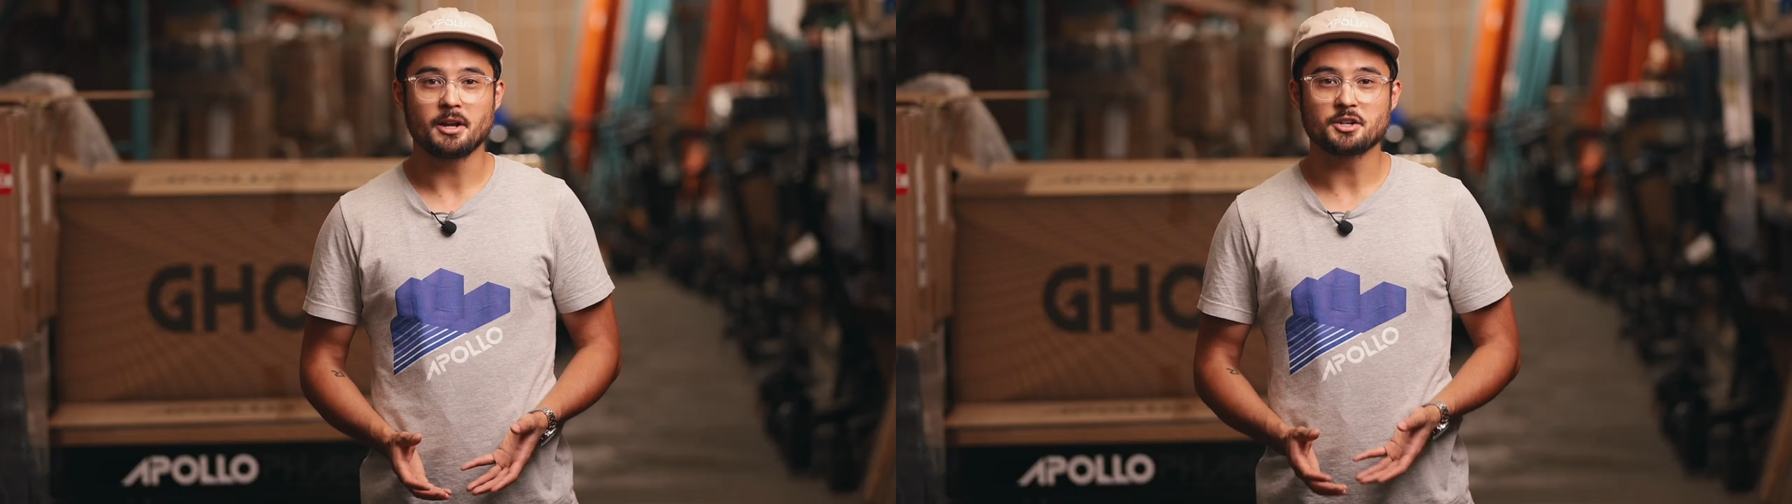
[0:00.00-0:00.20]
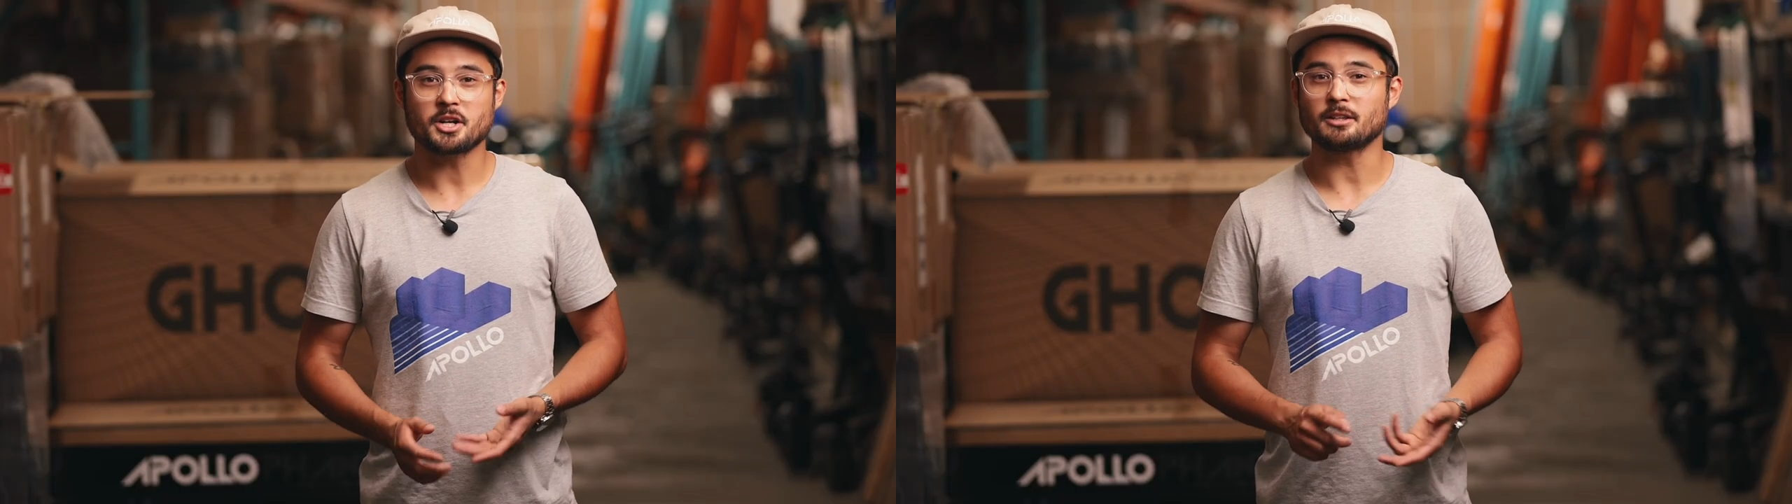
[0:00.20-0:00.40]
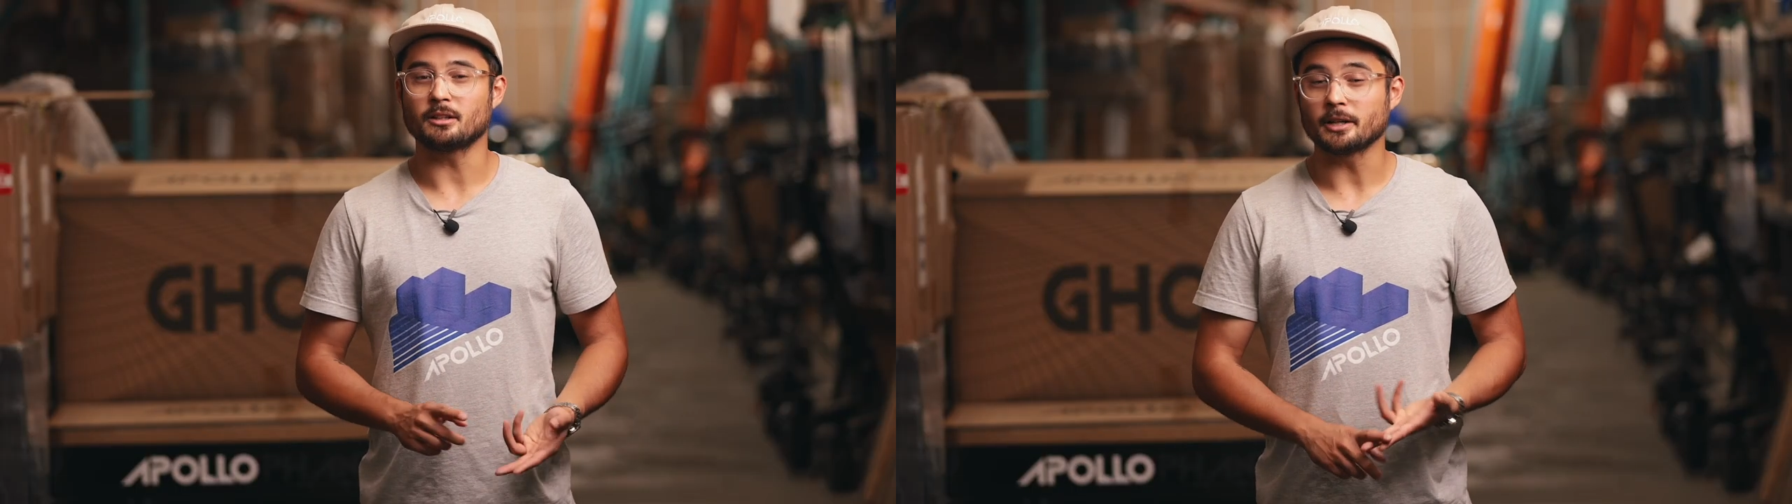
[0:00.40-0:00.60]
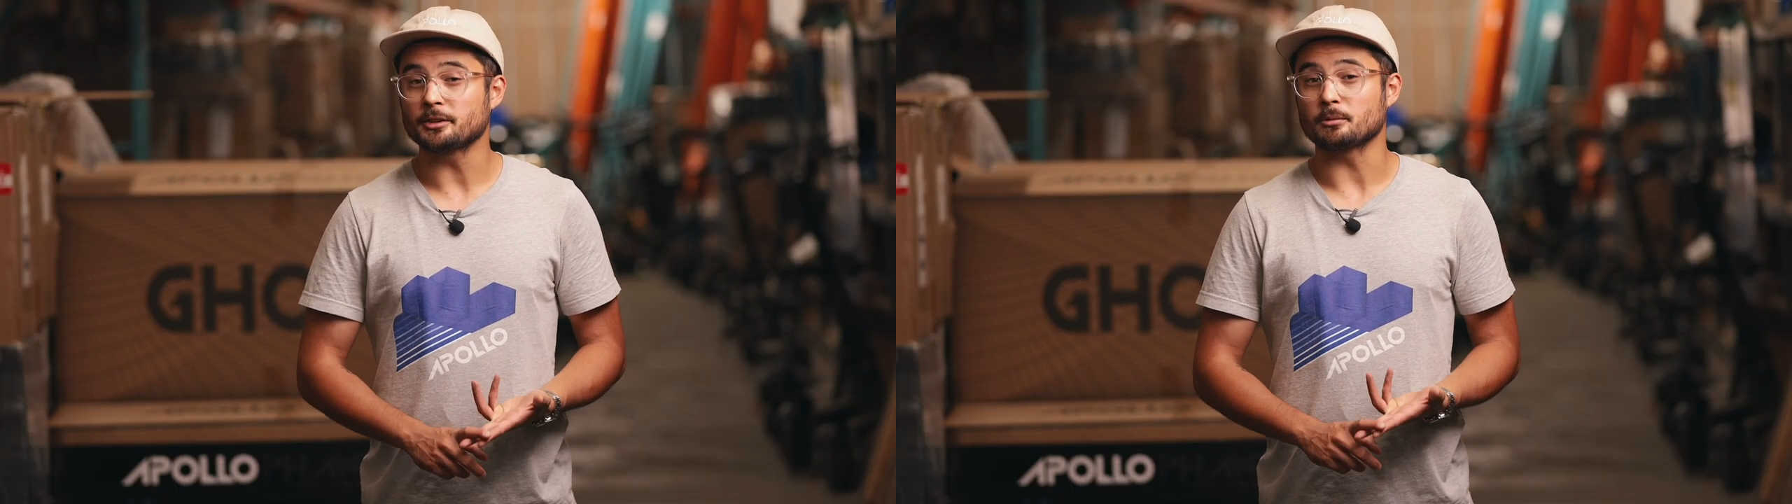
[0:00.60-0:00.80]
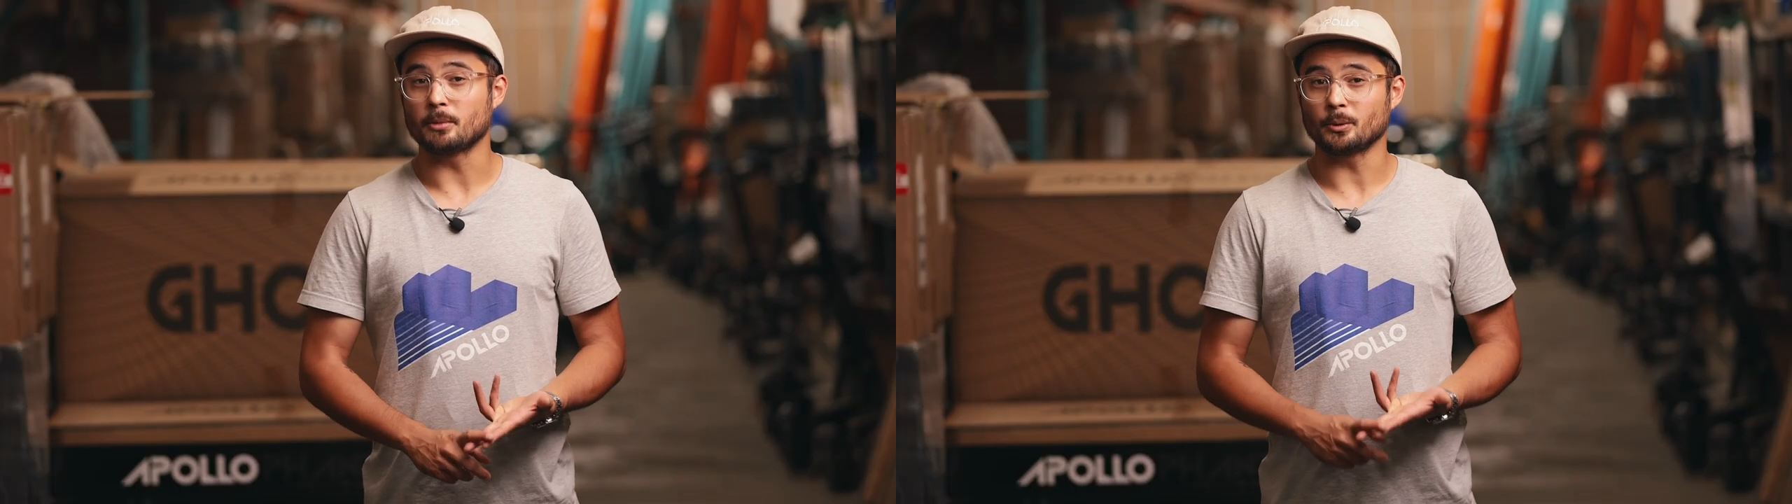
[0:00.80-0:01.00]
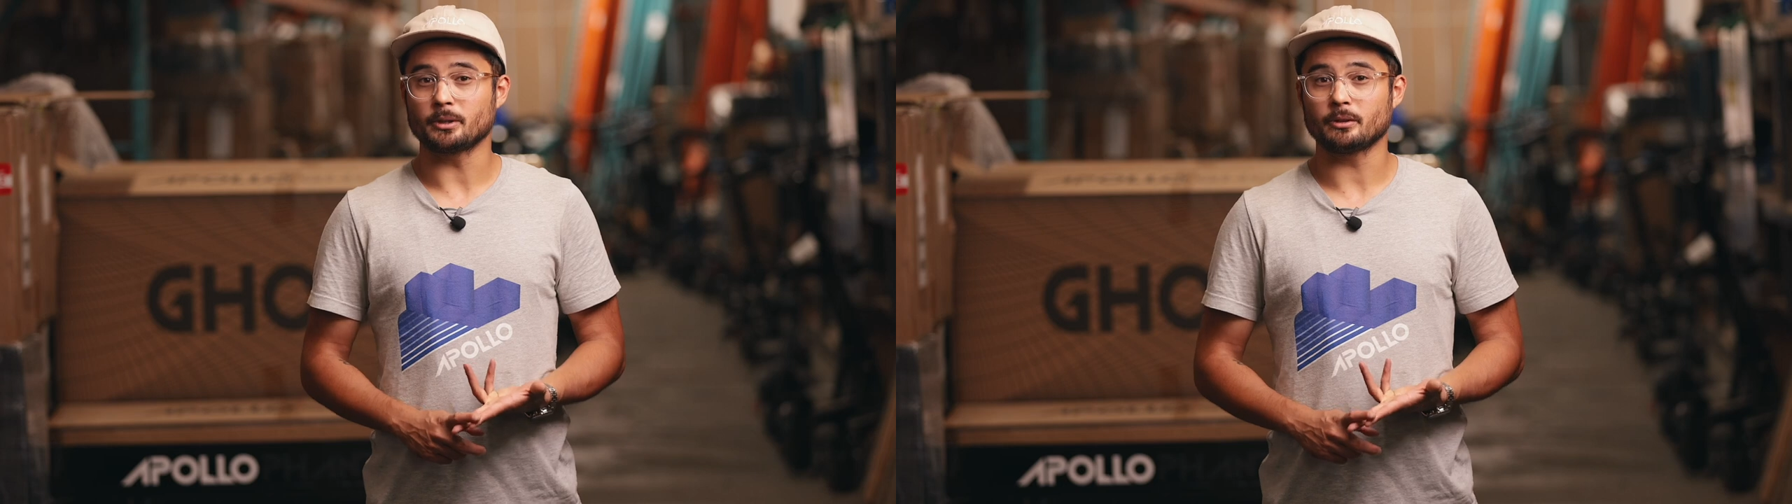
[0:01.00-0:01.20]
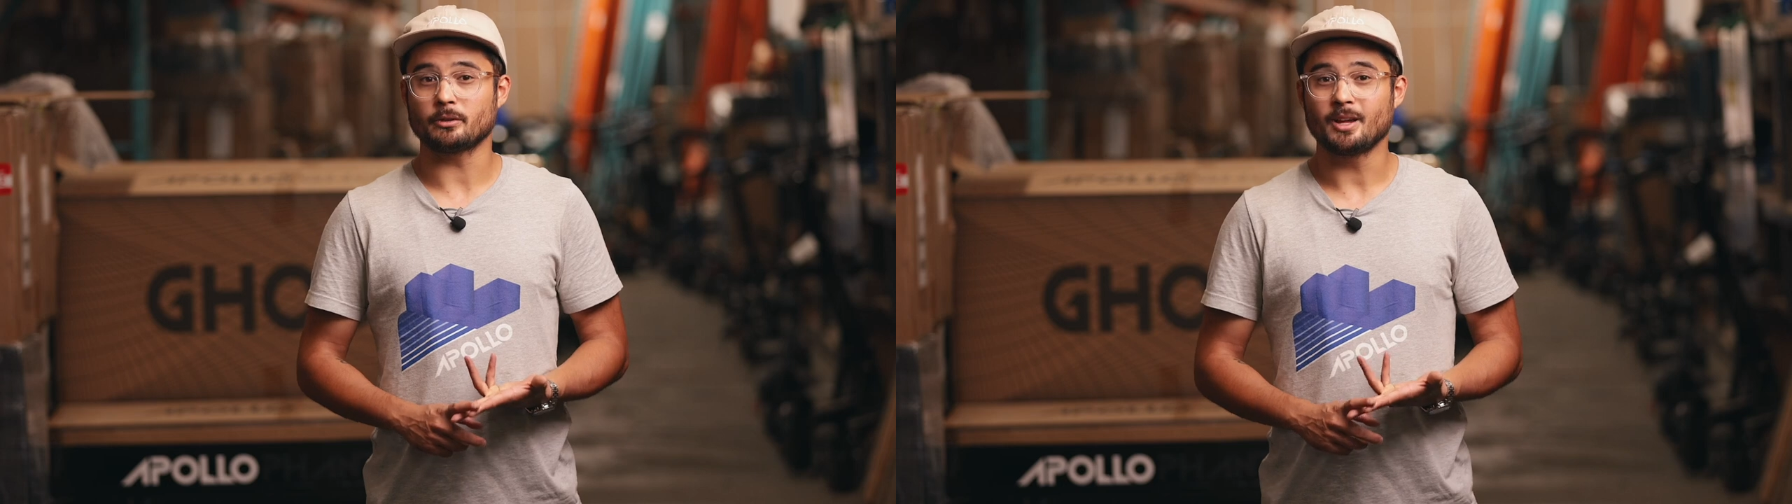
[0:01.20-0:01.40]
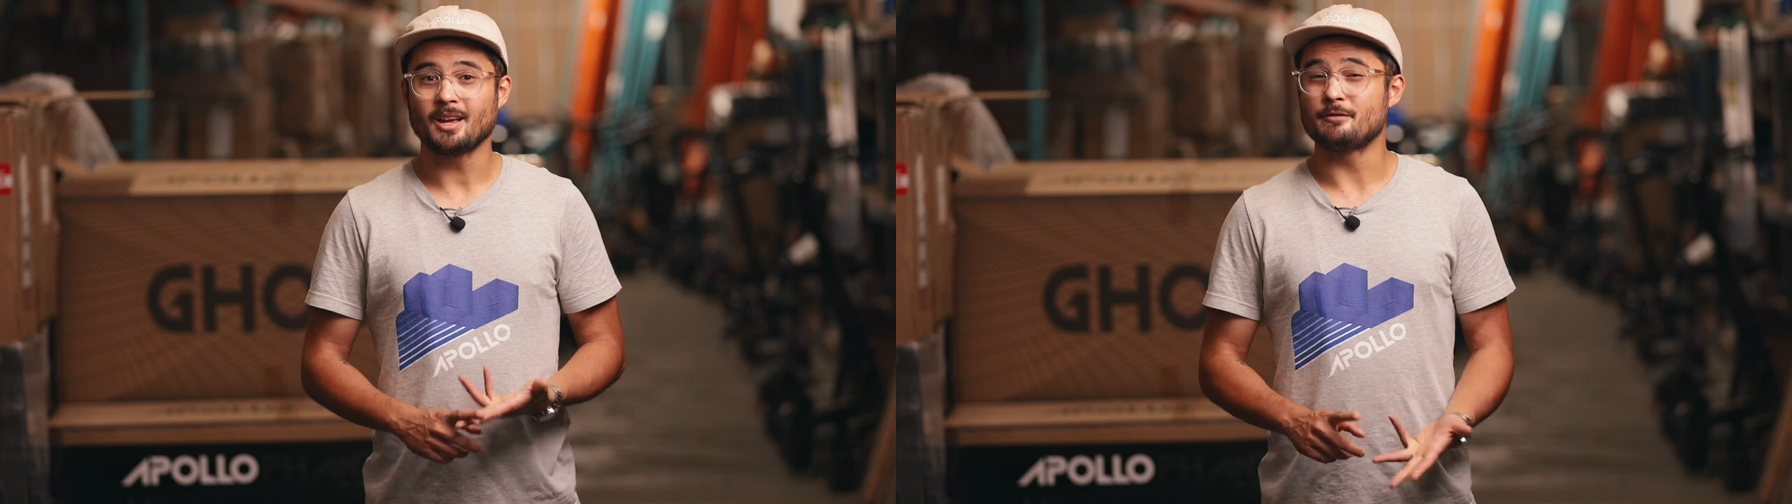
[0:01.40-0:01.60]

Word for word: checking the lights and motors,